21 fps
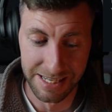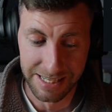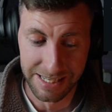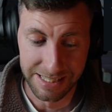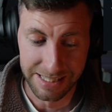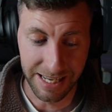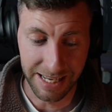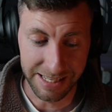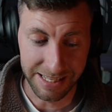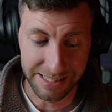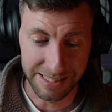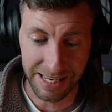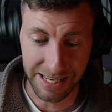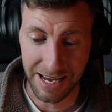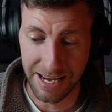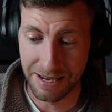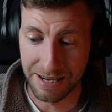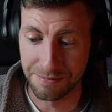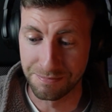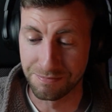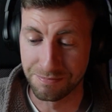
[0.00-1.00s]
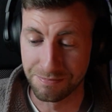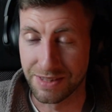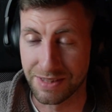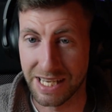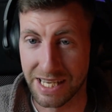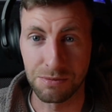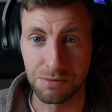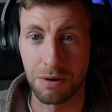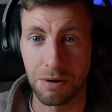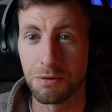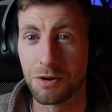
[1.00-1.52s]
that's
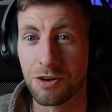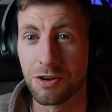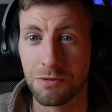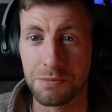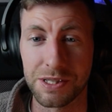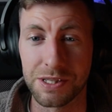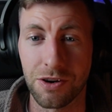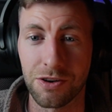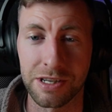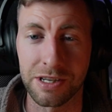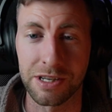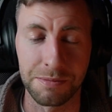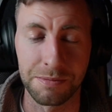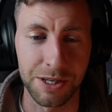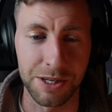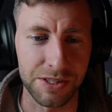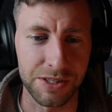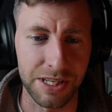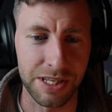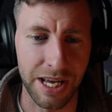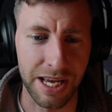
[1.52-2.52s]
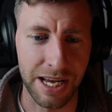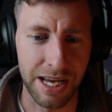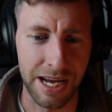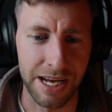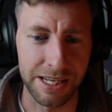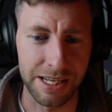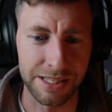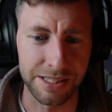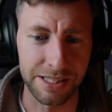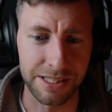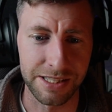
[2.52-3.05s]
what we're going to be talking about today
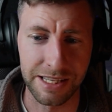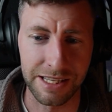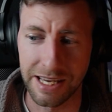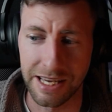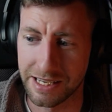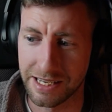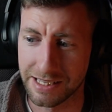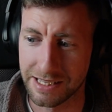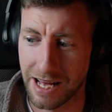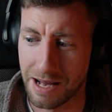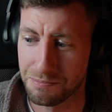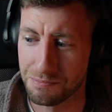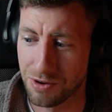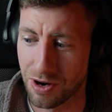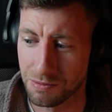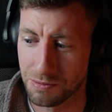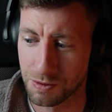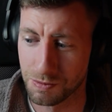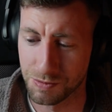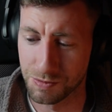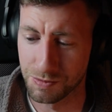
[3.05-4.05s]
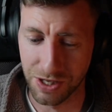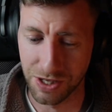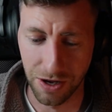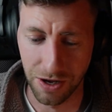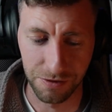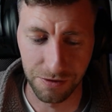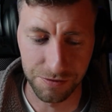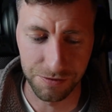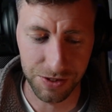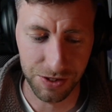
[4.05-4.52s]
and getting that problem solved.